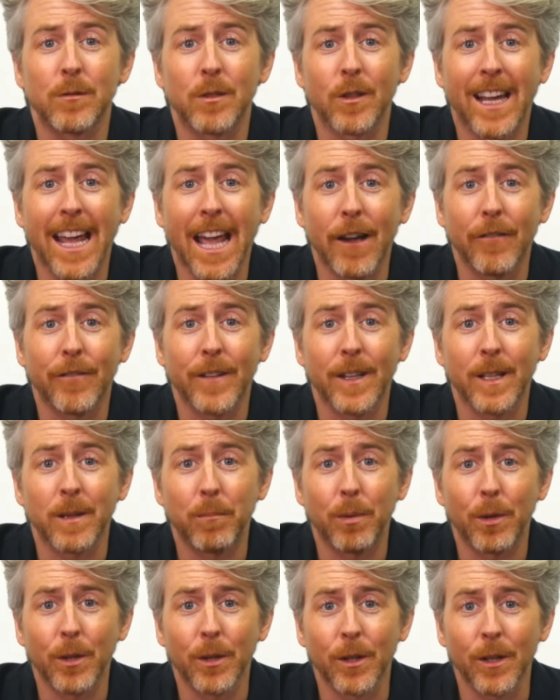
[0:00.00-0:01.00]
of caffeine
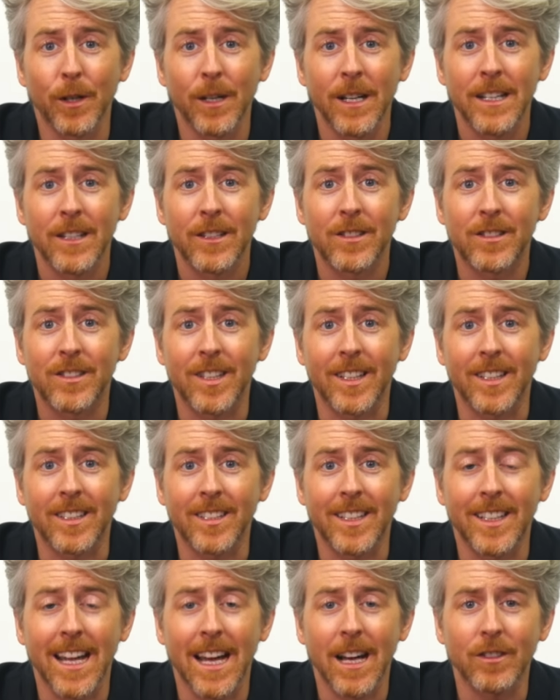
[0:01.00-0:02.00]
per
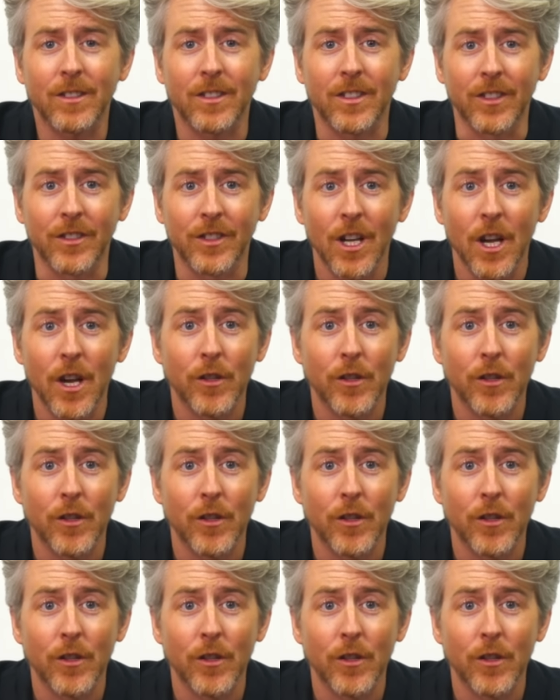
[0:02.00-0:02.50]
16 ounces.